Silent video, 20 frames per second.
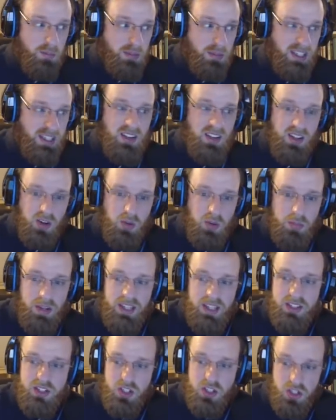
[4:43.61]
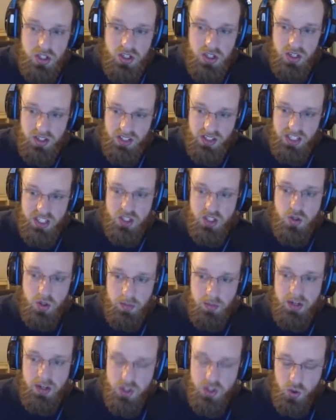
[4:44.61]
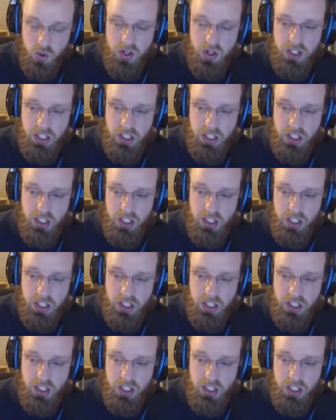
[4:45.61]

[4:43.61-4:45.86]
Be a little bit discriminatory.